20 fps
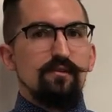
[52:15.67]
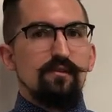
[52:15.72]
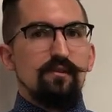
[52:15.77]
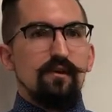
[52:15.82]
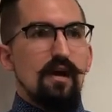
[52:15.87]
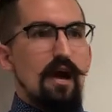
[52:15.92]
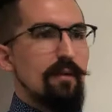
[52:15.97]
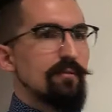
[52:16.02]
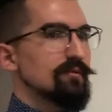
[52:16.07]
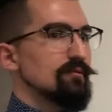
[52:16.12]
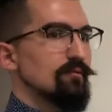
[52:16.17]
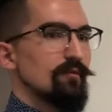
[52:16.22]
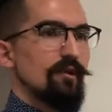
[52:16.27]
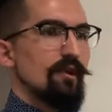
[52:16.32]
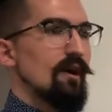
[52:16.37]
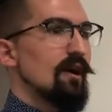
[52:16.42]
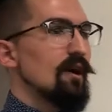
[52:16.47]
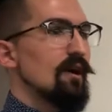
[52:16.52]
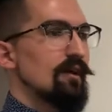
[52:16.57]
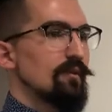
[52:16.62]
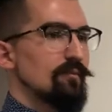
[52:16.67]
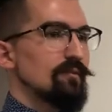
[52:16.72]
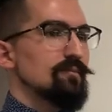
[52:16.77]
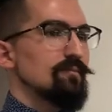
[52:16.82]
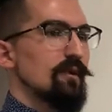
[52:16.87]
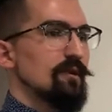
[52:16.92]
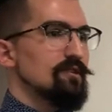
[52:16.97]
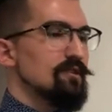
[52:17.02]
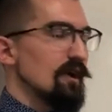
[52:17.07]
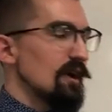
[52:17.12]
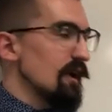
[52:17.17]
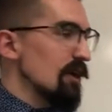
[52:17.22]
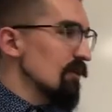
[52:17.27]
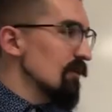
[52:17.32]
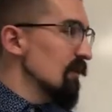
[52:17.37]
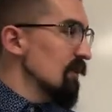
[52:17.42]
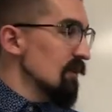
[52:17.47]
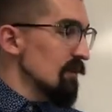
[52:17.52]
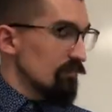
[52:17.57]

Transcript: No. Absolutely not, it was much higher.